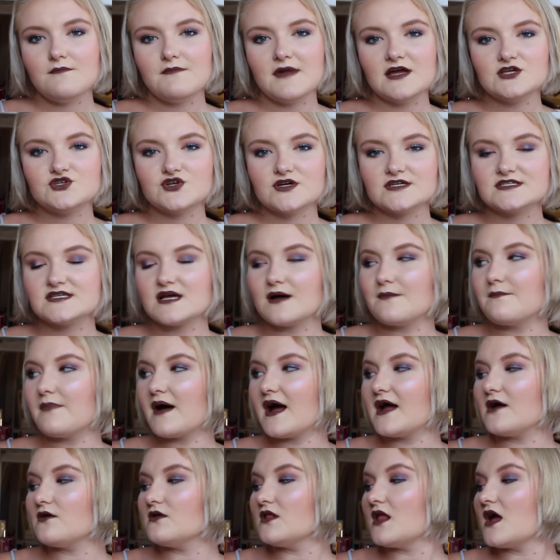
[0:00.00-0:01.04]
Matrix
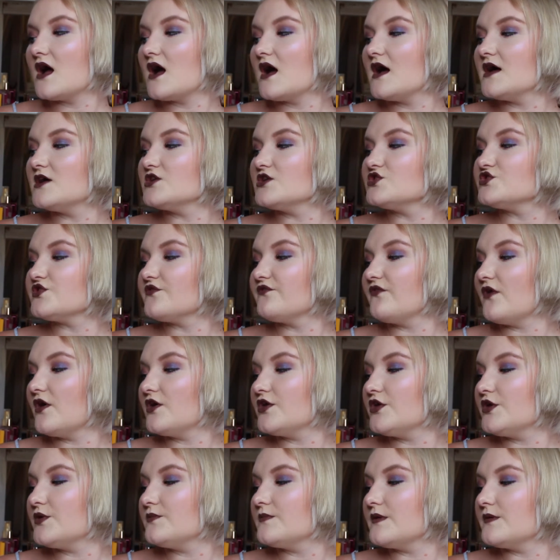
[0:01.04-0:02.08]
Biolage
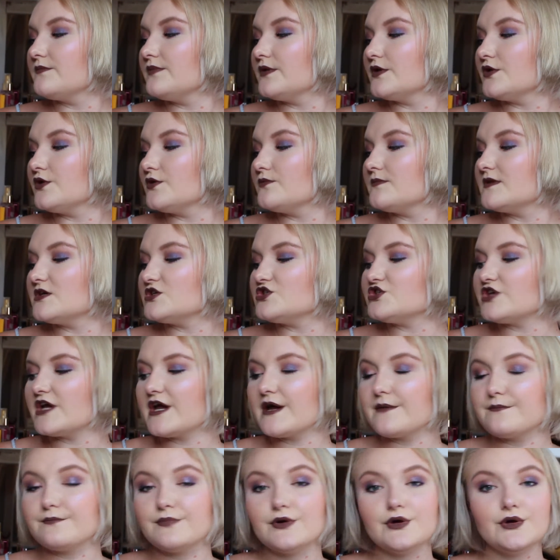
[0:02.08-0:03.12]
Volume Bloom
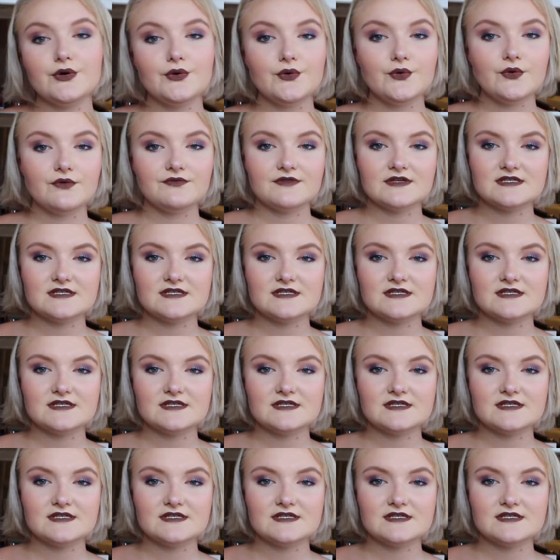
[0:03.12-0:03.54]
Shampoo.